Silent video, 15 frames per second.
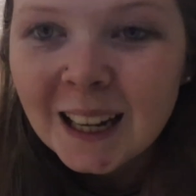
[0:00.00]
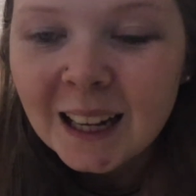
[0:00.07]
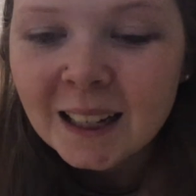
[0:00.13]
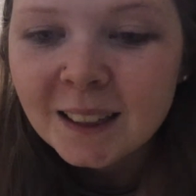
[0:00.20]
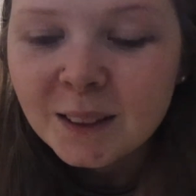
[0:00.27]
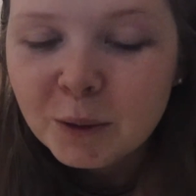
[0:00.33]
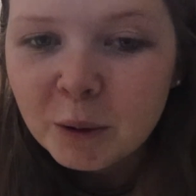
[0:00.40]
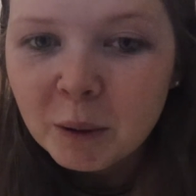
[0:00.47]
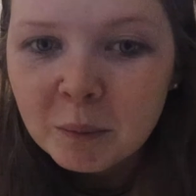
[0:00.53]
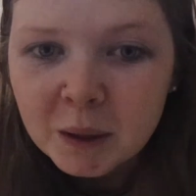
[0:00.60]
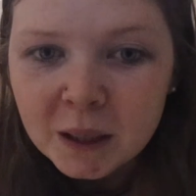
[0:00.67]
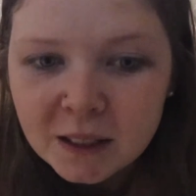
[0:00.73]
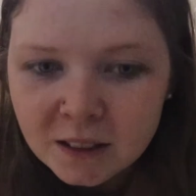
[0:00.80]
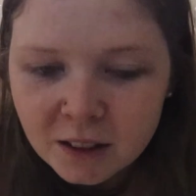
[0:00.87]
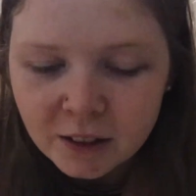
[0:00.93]
And we went
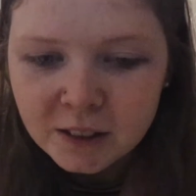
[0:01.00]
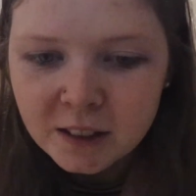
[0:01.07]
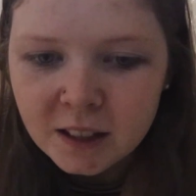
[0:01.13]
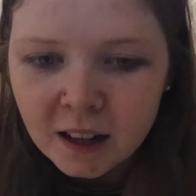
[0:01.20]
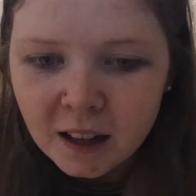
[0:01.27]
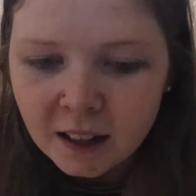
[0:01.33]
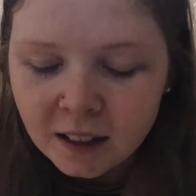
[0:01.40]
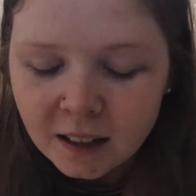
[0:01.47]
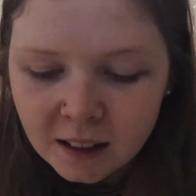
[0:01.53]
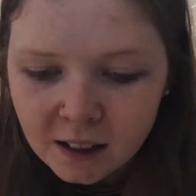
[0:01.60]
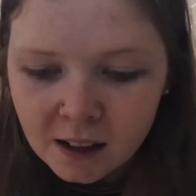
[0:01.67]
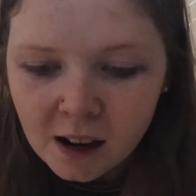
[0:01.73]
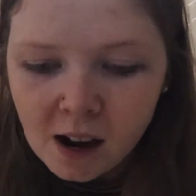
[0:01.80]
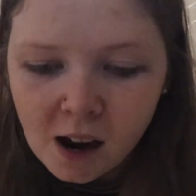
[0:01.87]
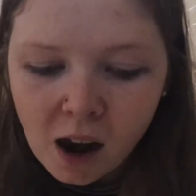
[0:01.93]
Pizza Hut today.
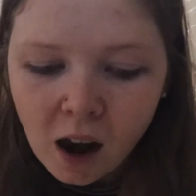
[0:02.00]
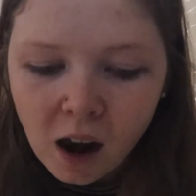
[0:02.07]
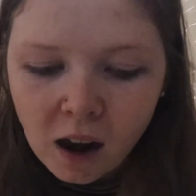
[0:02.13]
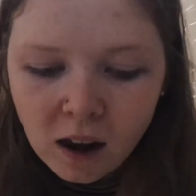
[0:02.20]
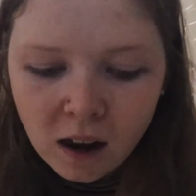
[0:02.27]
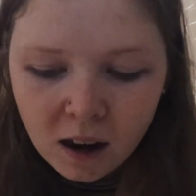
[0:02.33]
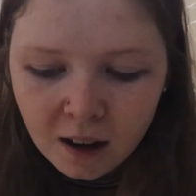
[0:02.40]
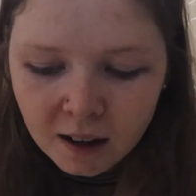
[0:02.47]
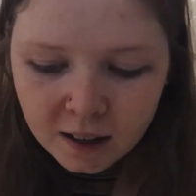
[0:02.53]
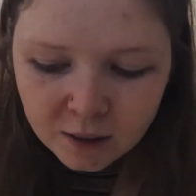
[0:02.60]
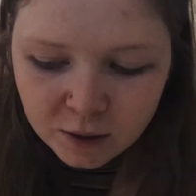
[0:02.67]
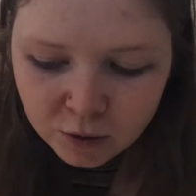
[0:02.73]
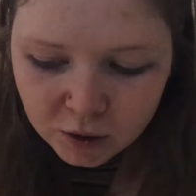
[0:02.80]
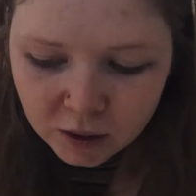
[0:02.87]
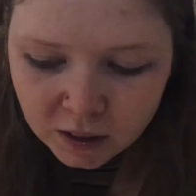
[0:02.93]
And
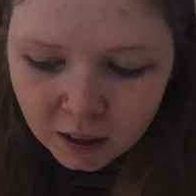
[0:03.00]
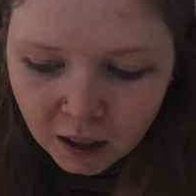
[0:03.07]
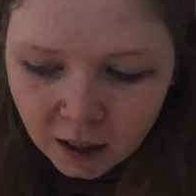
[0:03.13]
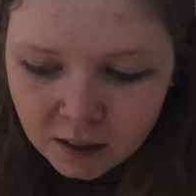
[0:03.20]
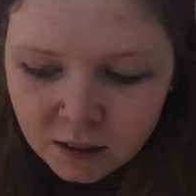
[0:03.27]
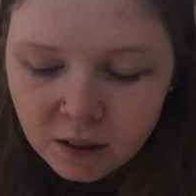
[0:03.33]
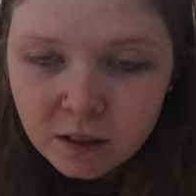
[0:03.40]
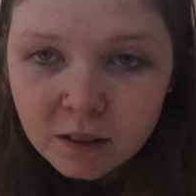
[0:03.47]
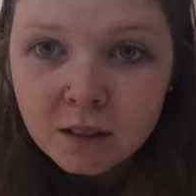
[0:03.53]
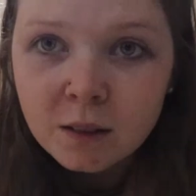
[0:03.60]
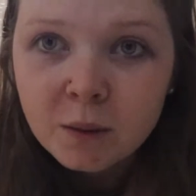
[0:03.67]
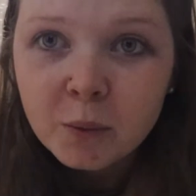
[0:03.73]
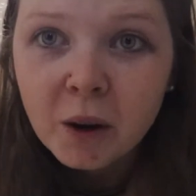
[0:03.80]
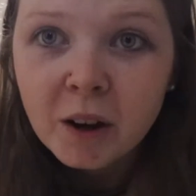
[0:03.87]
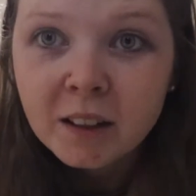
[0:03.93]
that was really nice because
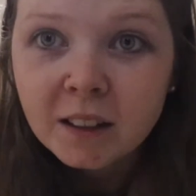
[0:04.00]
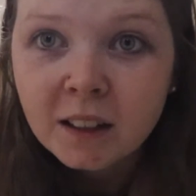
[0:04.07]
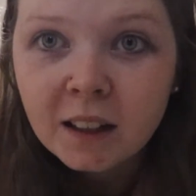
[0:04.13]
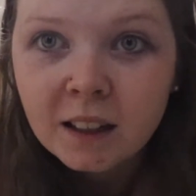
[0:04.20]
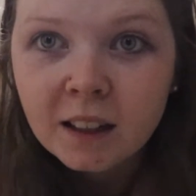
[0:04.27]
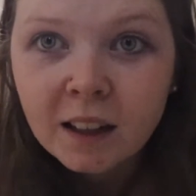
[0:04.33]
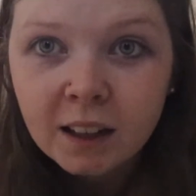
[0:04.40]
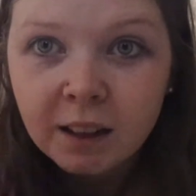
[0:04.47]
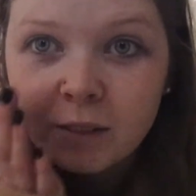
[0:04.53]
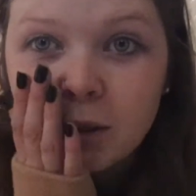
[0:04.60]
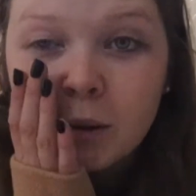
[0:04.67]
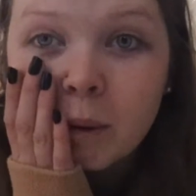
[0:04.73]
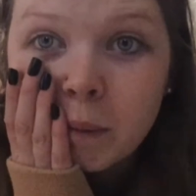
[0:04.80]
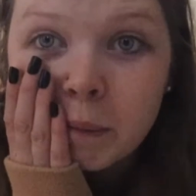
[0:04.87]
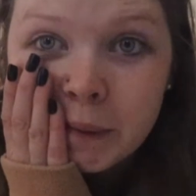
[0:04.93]
what I didn't eat, I gave
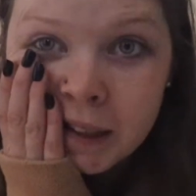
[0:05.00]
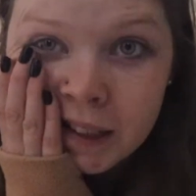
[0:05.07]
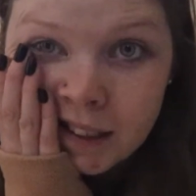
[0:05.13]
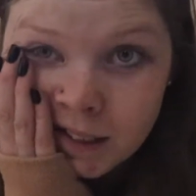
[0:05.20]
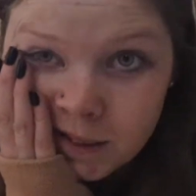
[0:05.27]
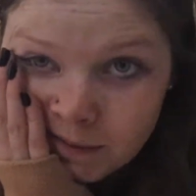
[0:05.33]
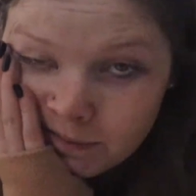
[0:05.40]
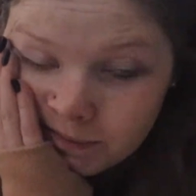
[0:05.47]
to my mum and dad.